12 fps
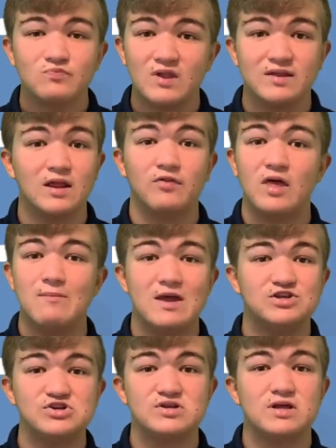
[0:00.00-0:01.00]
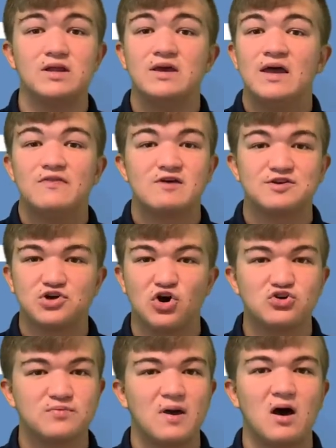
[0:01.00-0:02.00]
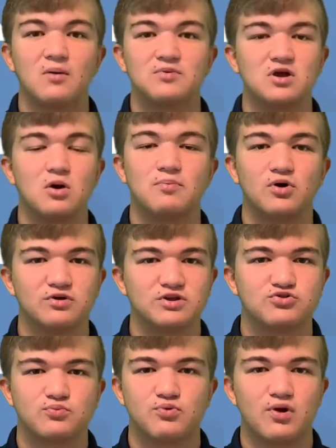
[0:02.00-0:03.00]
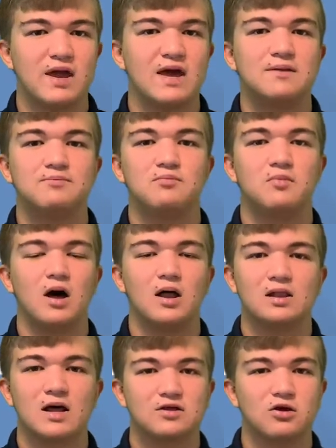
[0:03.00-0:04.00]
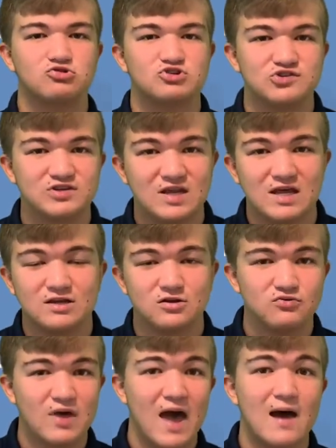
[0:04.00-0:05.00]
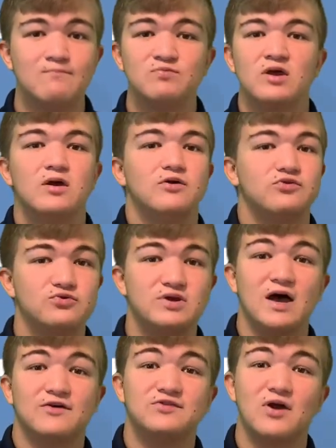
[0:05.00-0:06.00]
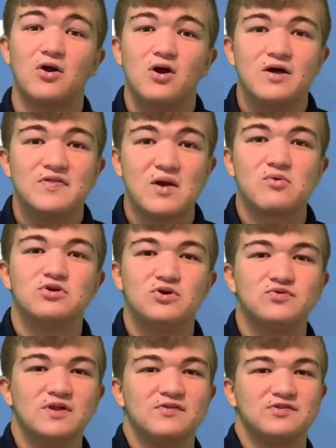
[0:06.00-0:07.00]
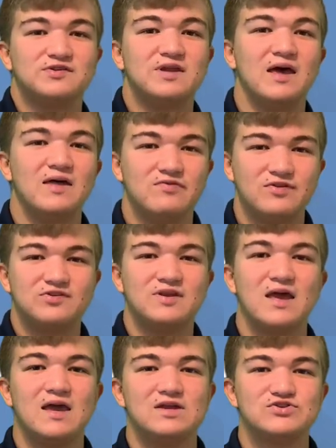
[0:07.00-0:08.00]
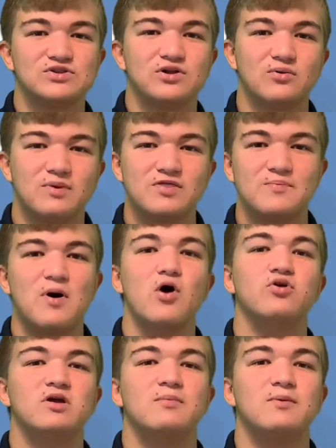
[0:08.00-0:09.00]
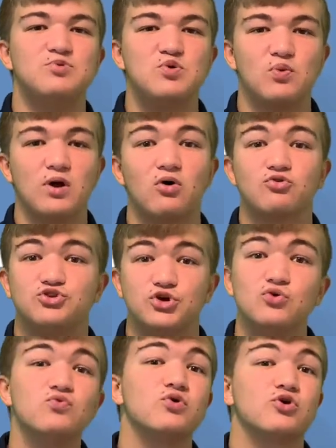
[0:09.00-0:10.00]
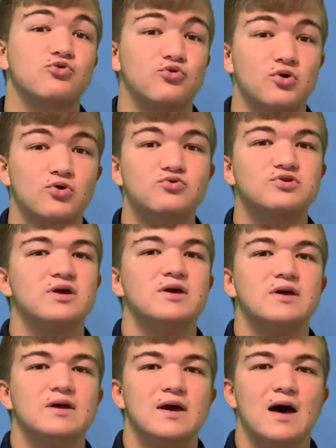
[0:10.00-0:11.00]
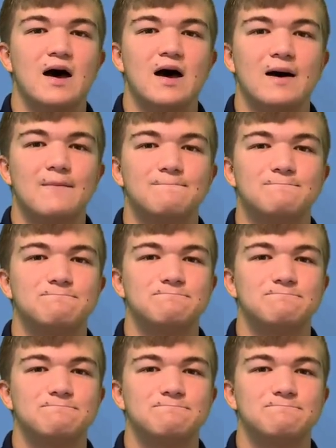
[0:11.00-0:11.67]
Now, they mentioned it. They talked about, you know, building your brand. A lot of coaches did do that. So, yes, they were using the stage a little bit, the podium, if you will, to recruit, not